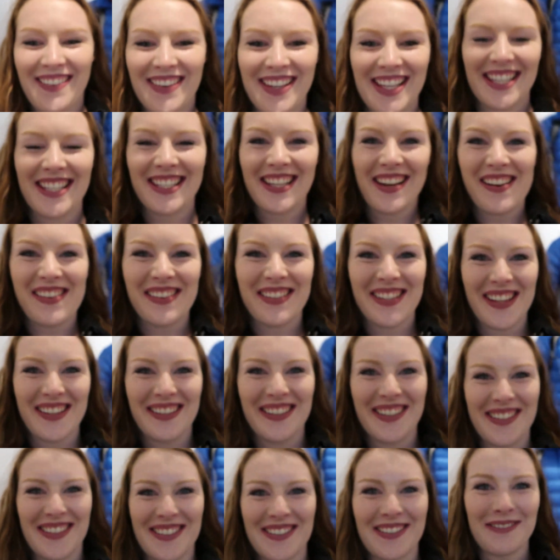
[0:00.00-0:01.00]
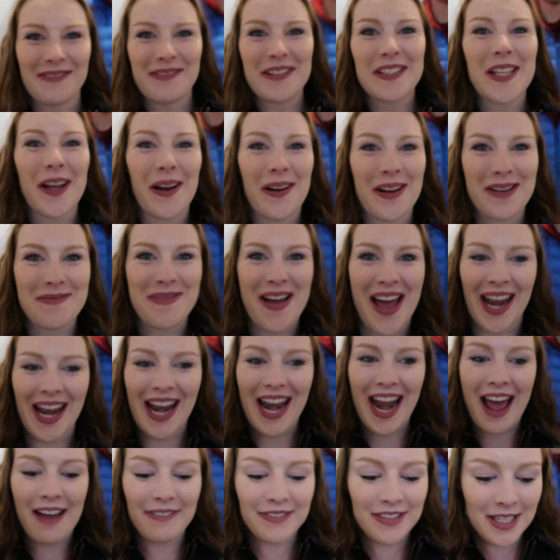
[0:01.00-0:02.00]
It was so, so cool. We'll talk about
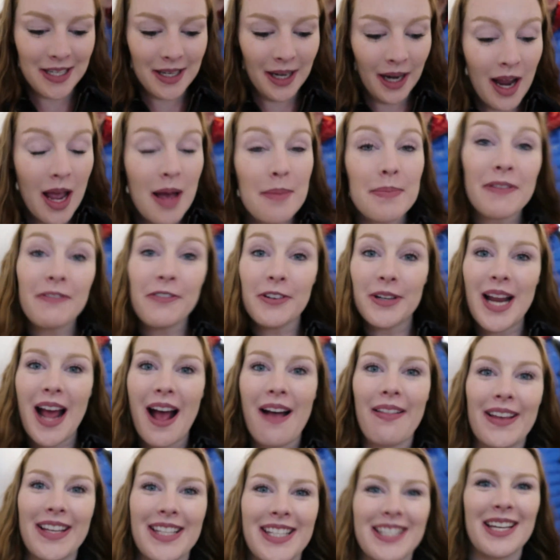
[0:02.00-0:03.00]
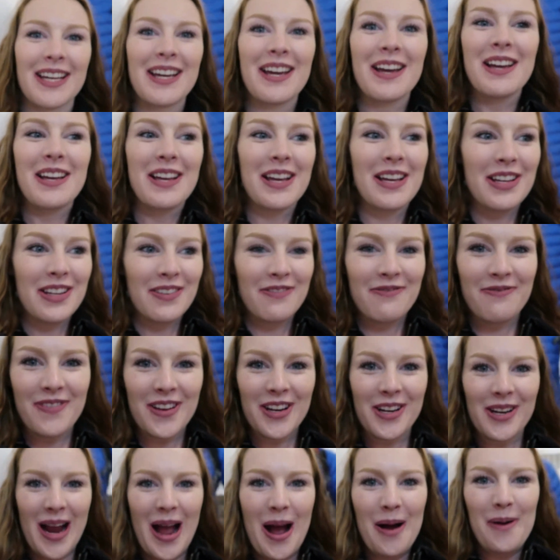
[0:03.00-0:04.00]
it after, but for now, let's
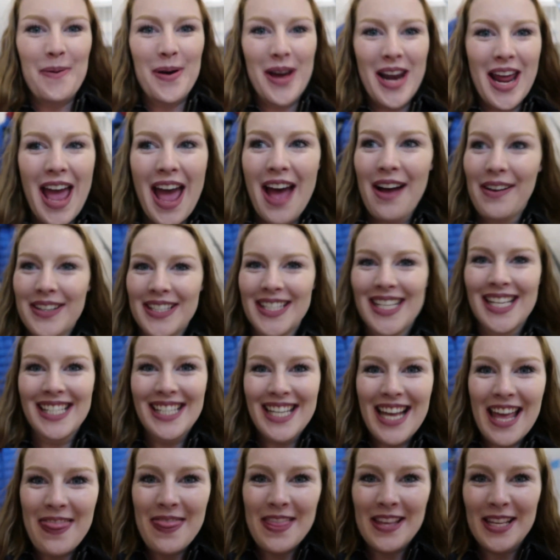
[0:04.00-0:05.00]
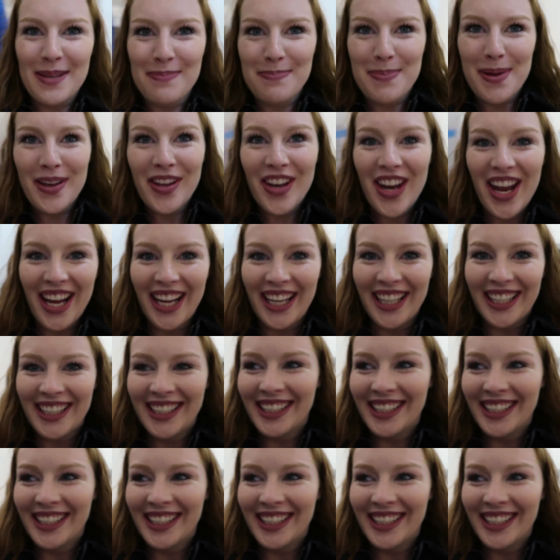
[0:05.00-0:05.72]
figure out what else is in this building.